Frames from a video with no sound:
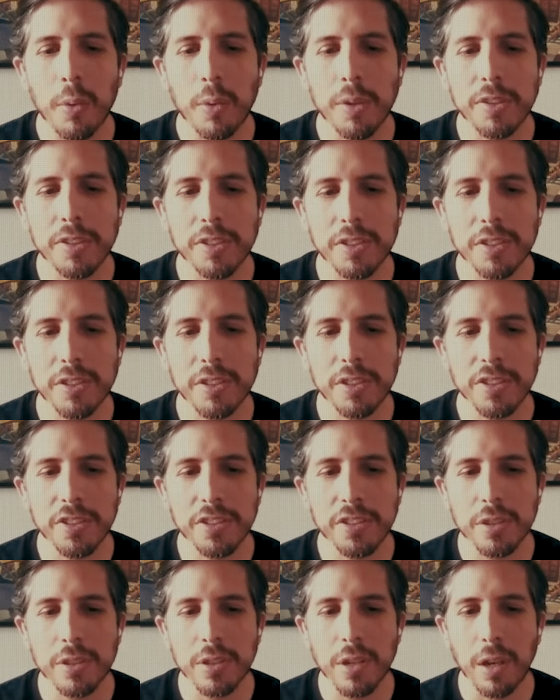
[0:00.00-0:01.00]
was just
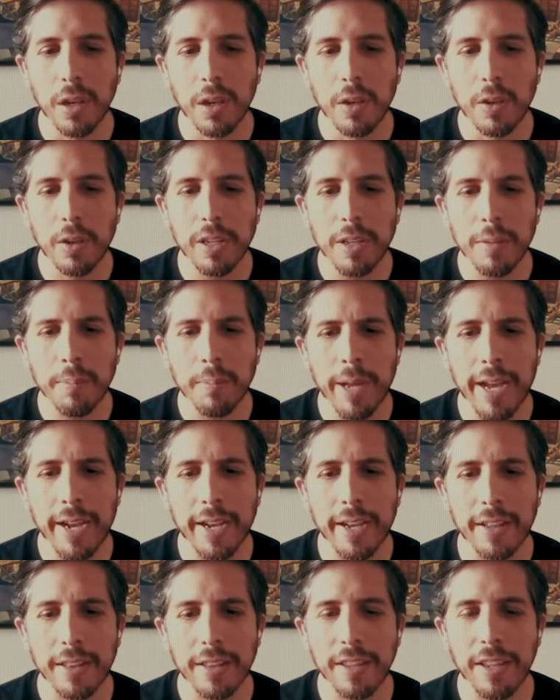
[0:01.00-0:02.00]
looking back
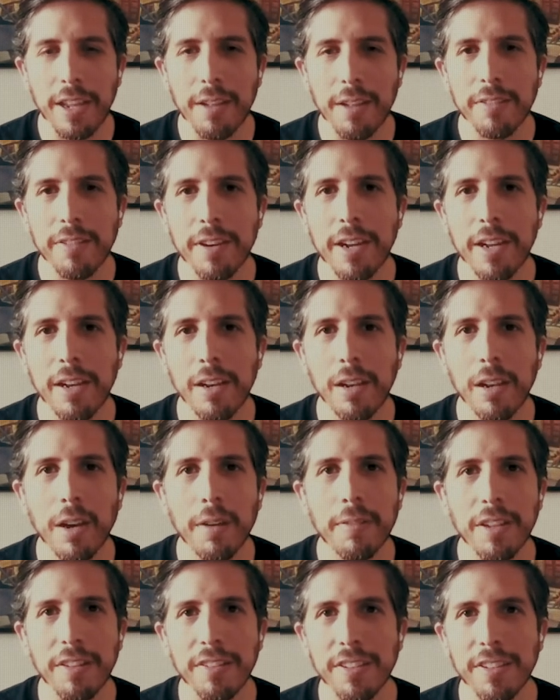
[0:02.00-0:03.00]
at the games that I
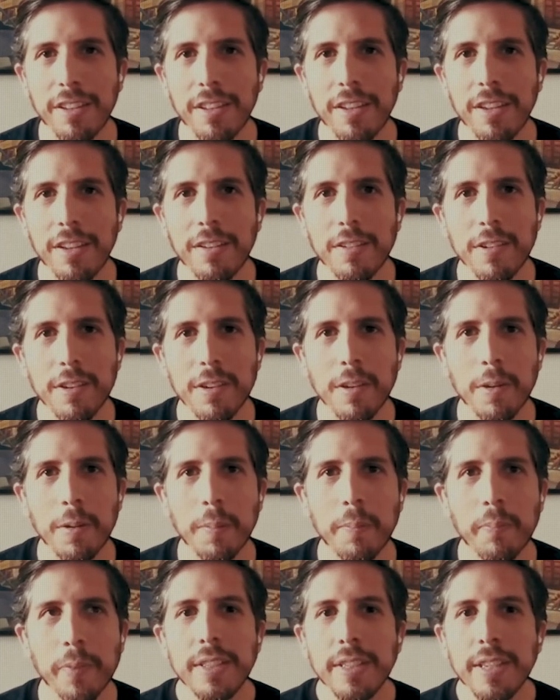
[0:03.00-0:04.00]
loved as a kid. You
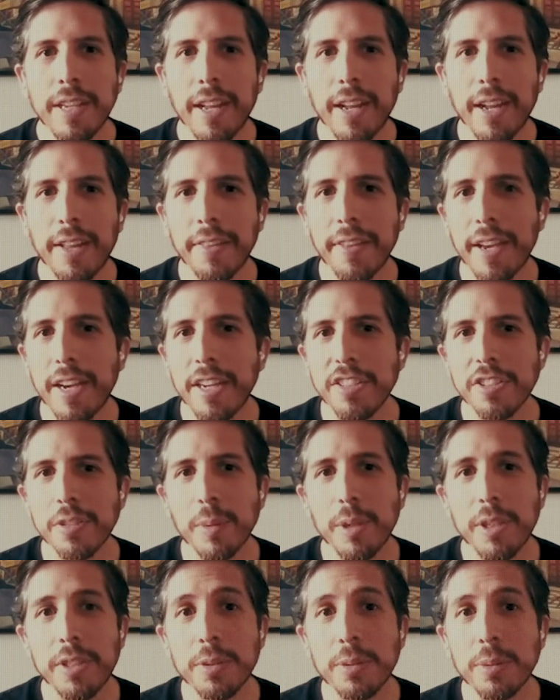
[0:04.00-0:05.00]
know, and I just
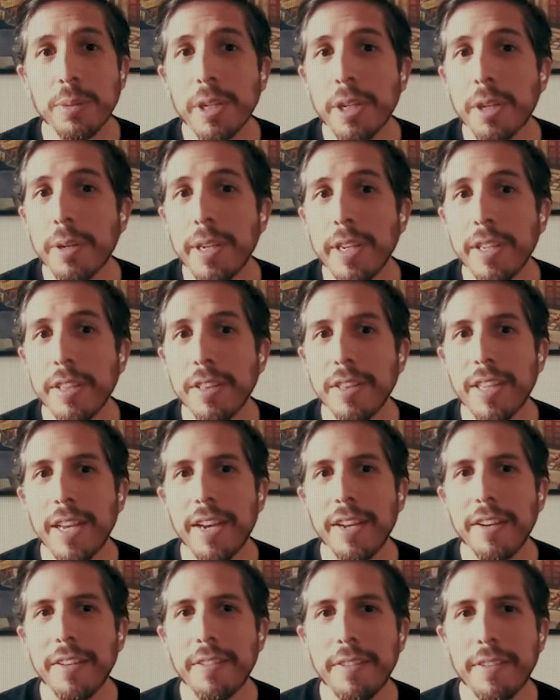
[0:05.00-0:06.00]
wanted to recreate
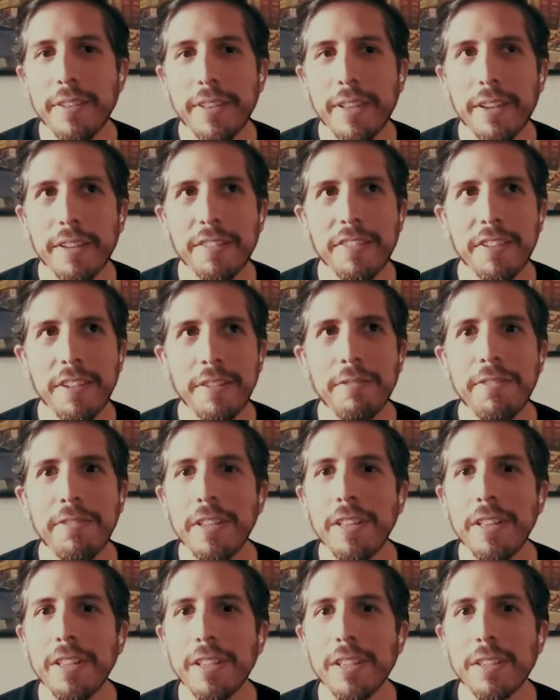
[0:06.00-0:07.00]
that that same
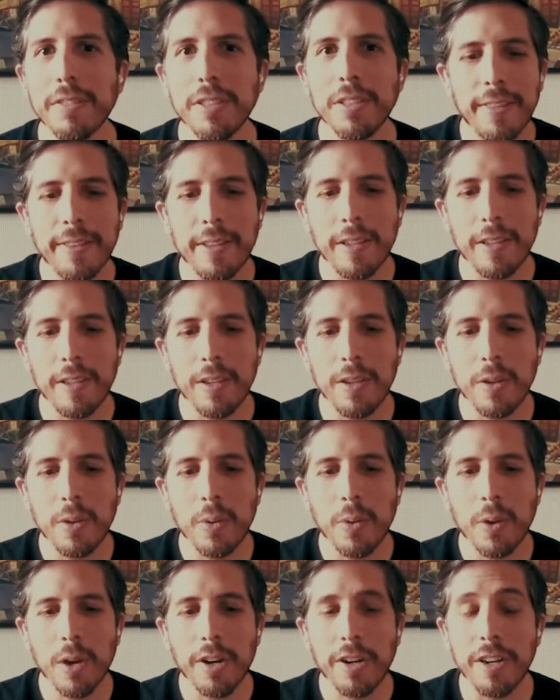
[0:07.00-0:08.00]
feeling of you know like
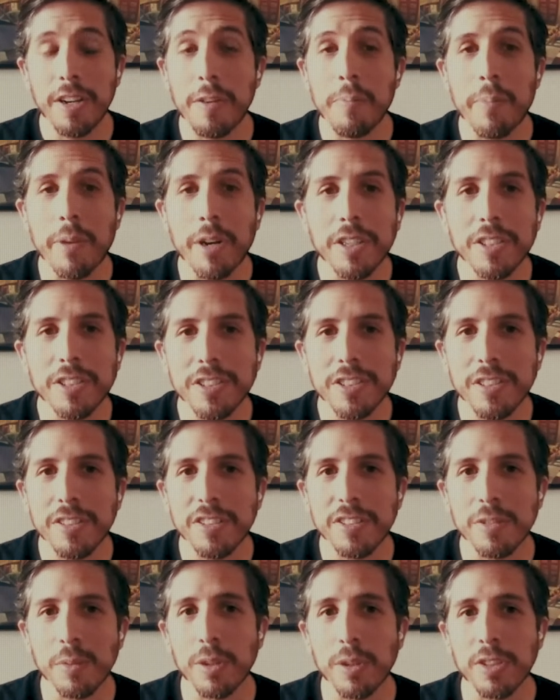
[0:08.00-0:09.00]
you are immersed in
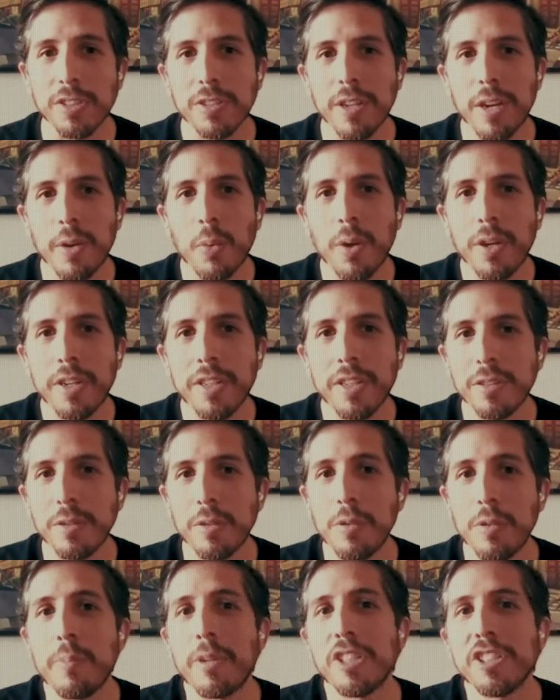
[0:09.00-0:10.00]
this world. So I wanted to
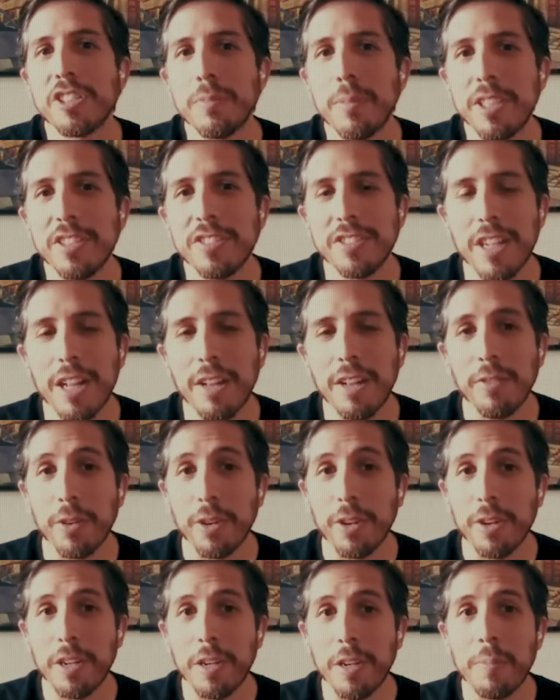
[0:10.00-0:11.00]
immerse myself
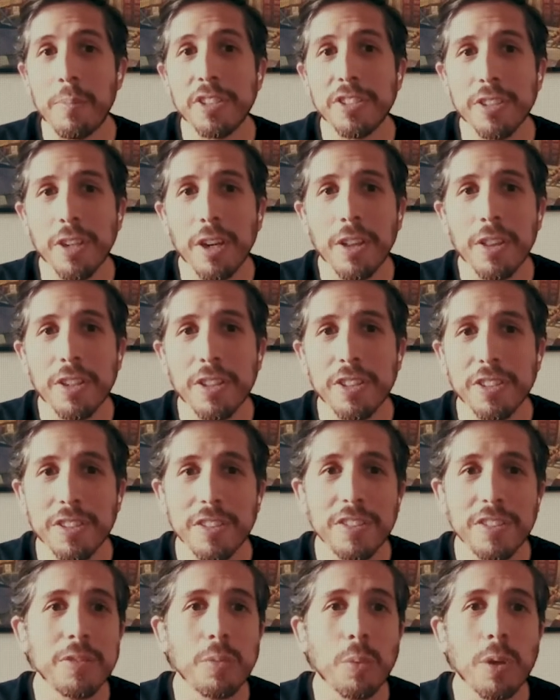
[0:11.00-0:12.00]
or immerse others in
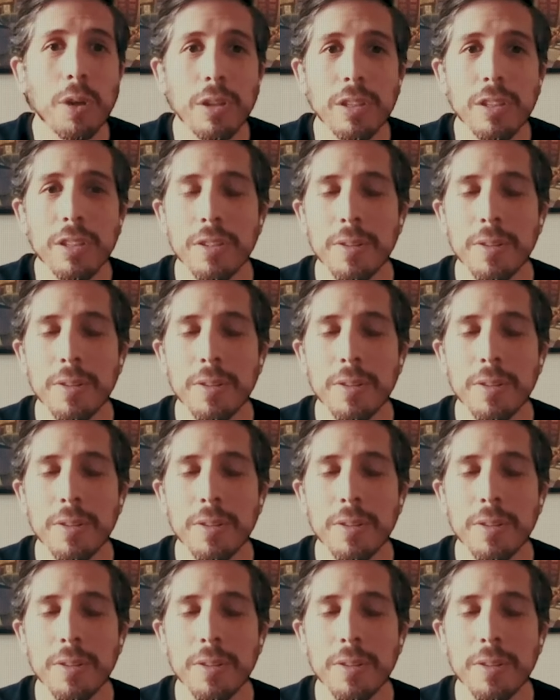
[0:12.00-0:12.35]
this world.